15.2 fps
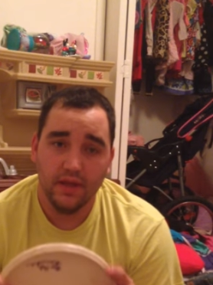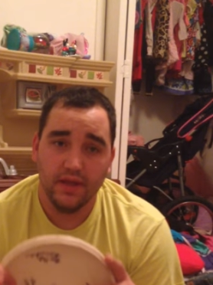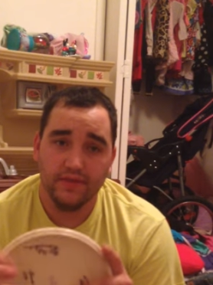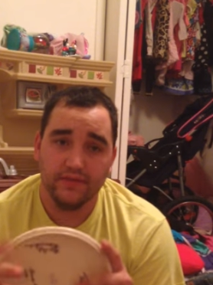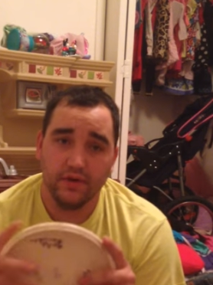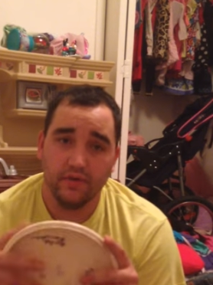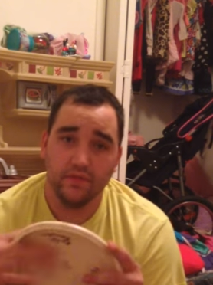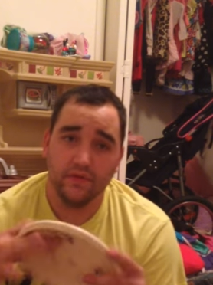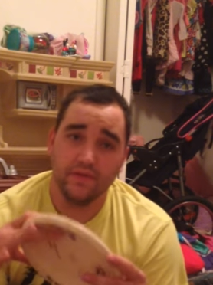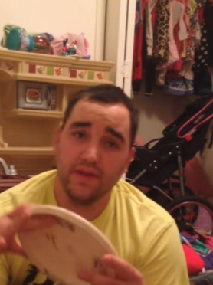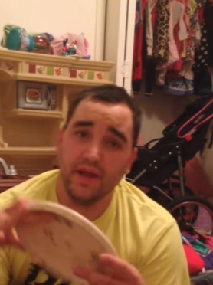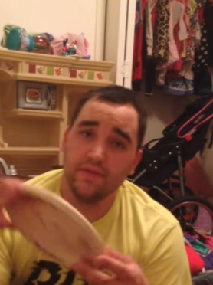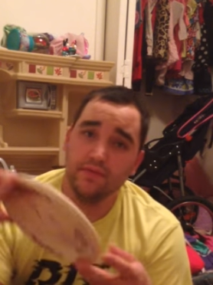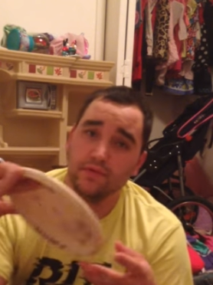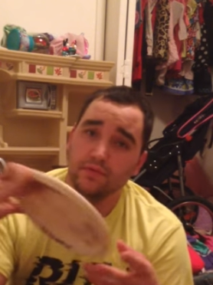It's
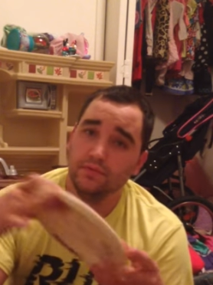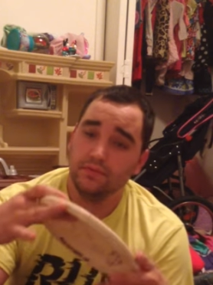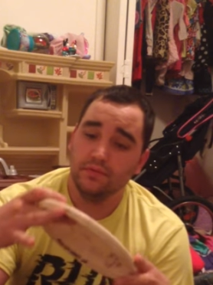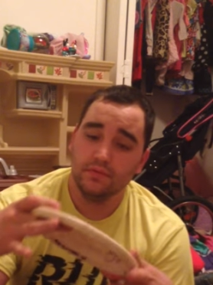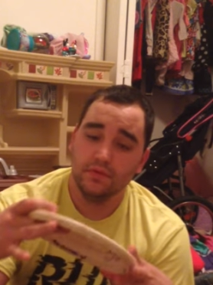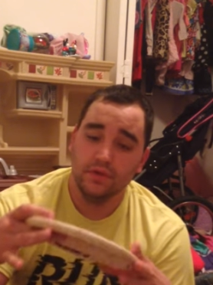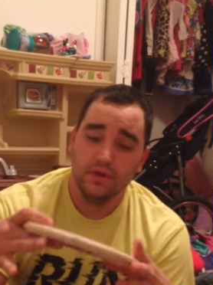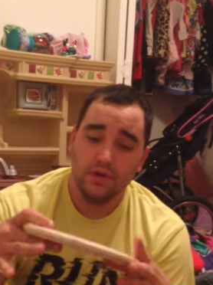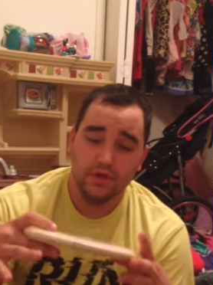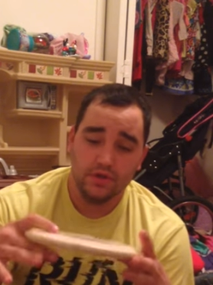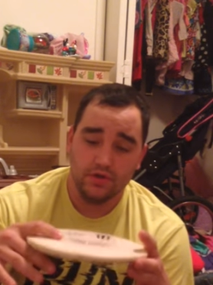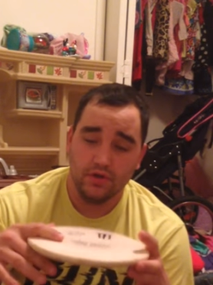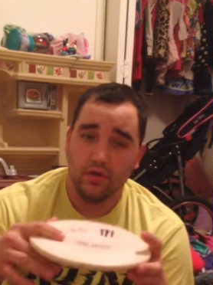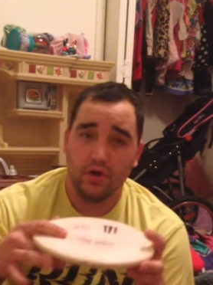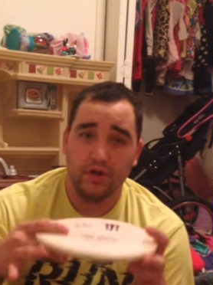overstable.
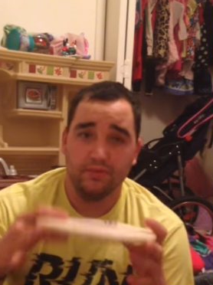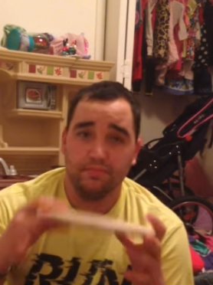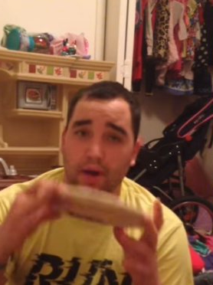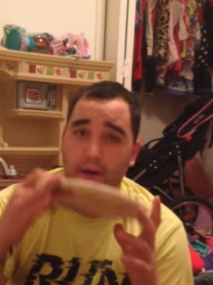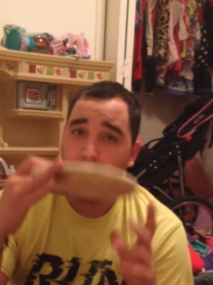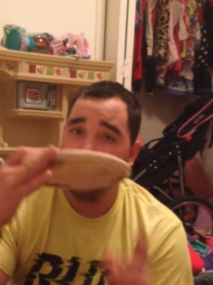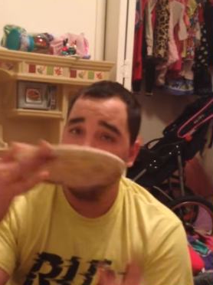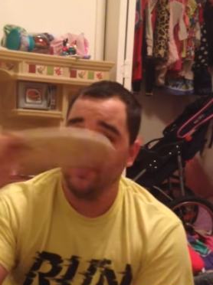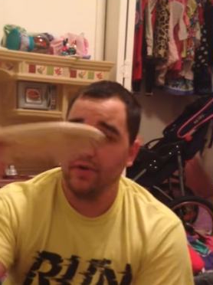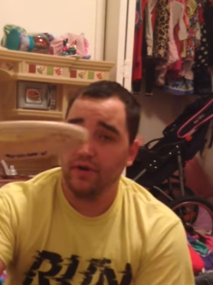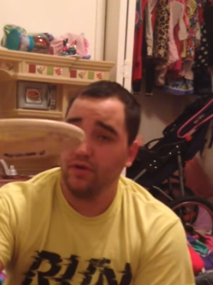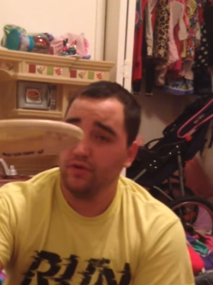So I just pop it out there,